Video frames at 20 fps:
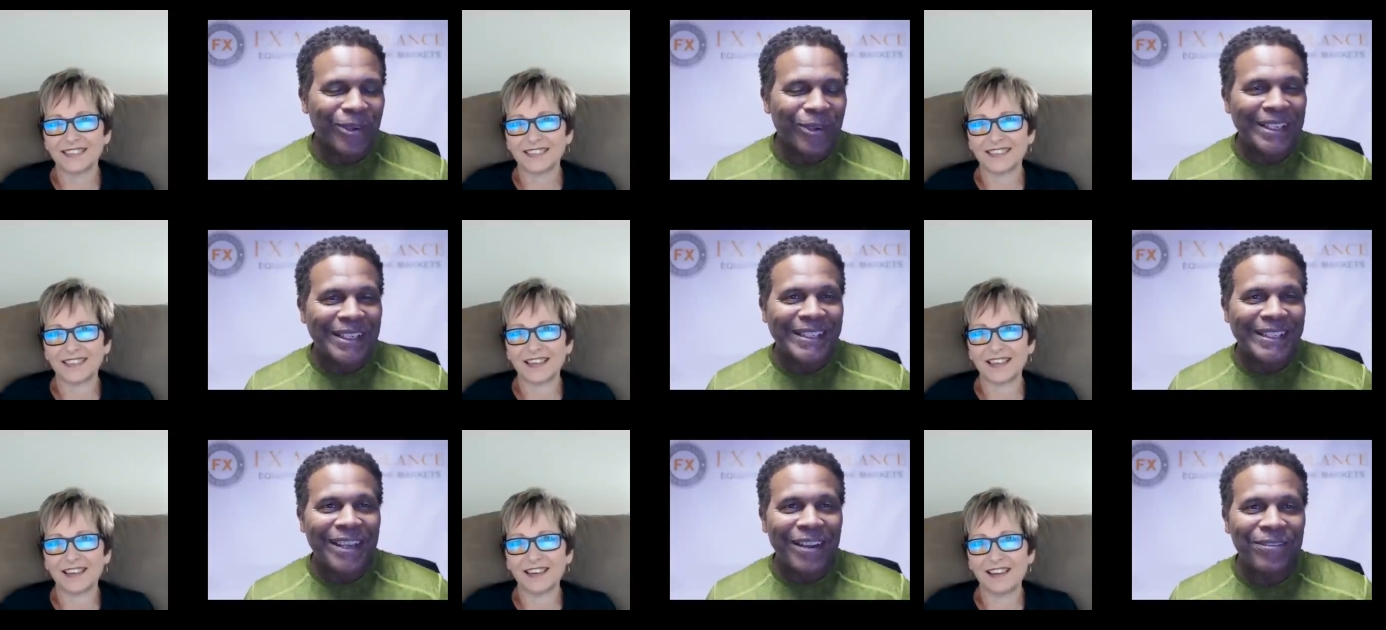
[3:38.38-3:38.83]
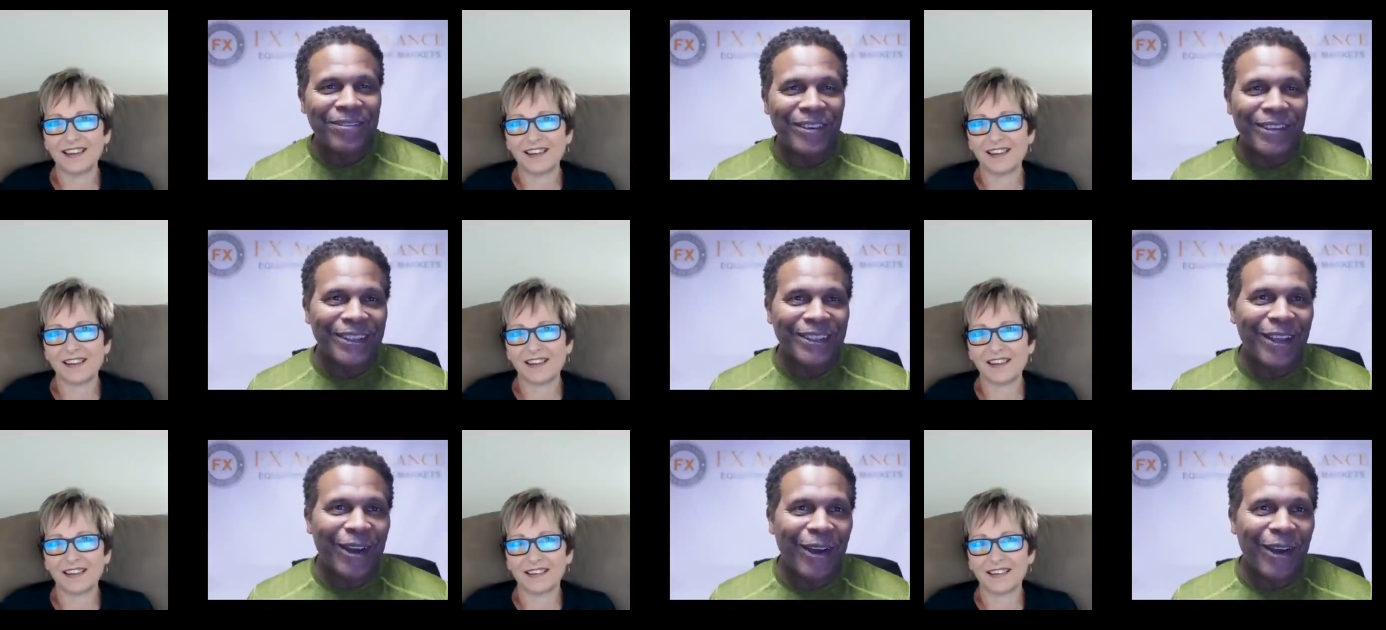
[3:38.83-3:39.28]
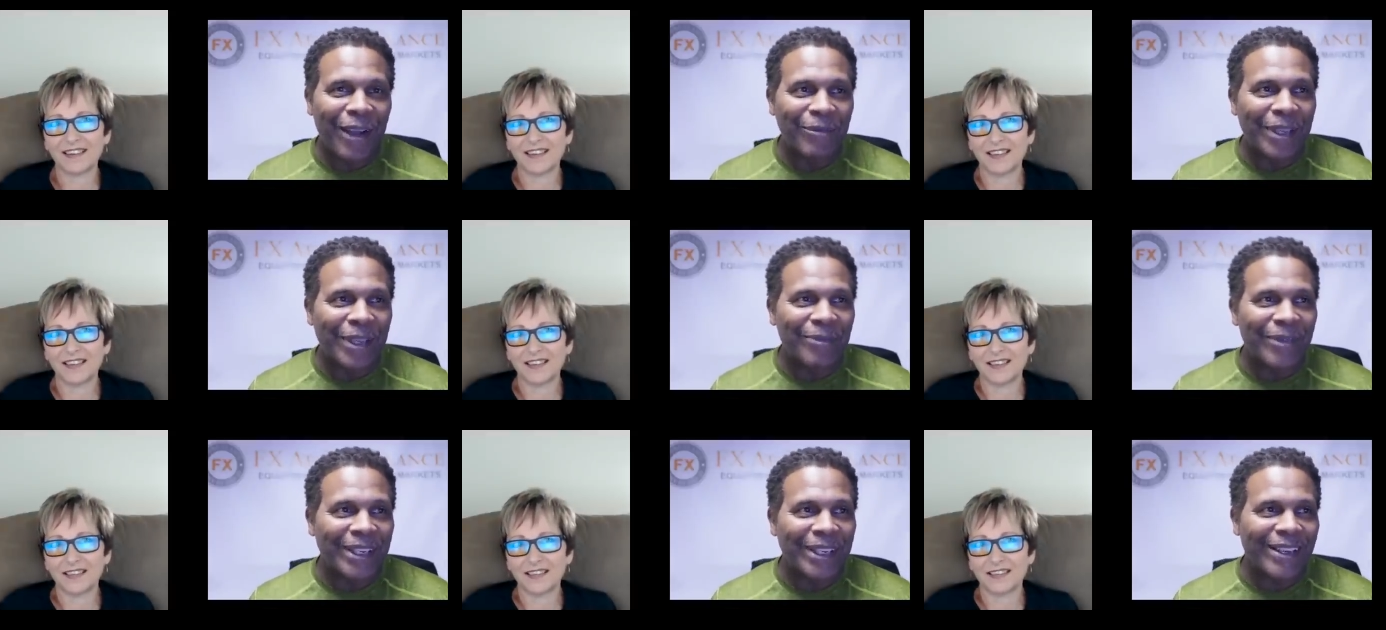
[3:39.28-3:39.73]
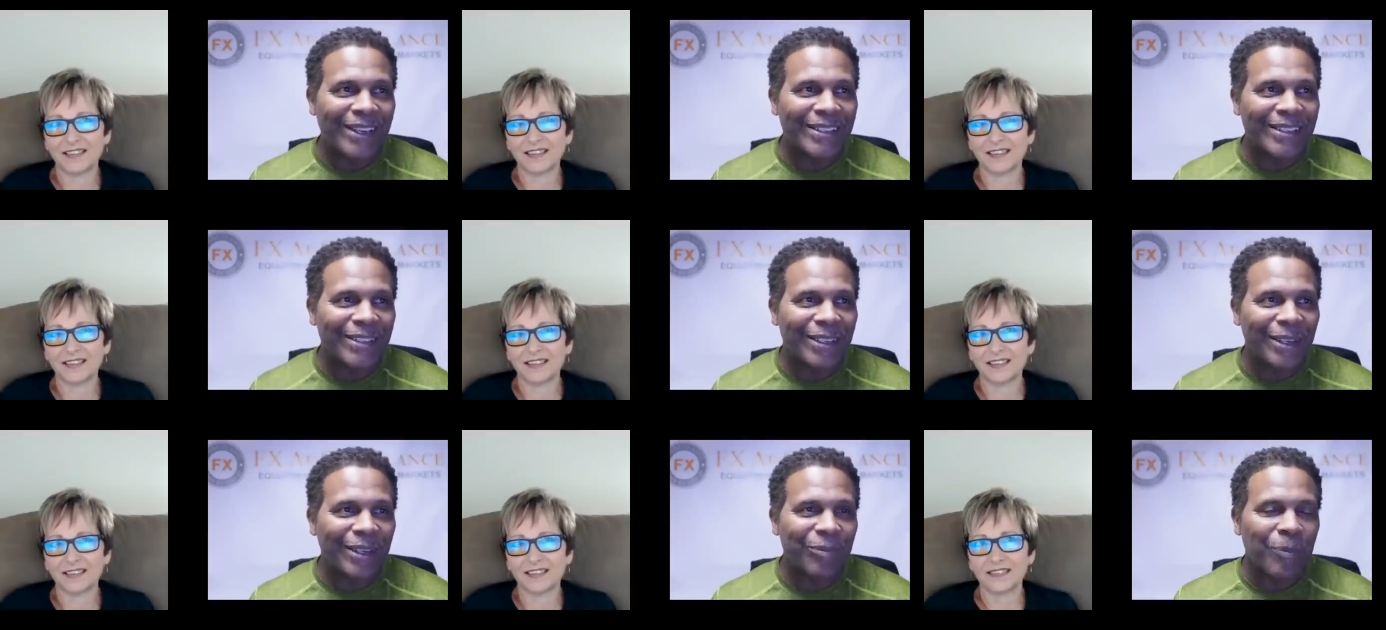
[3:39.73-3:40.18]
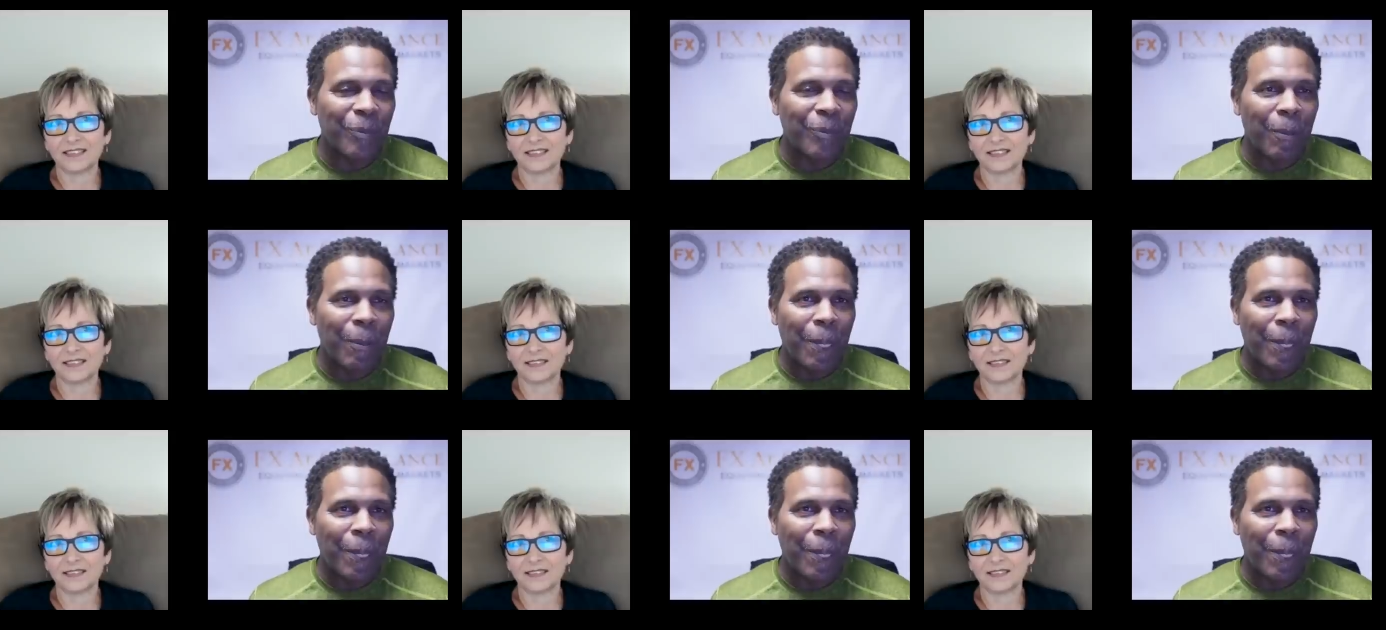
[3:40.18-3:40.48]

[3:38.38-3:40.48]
Speaker 1: pretty yeah. different though. I mean, because um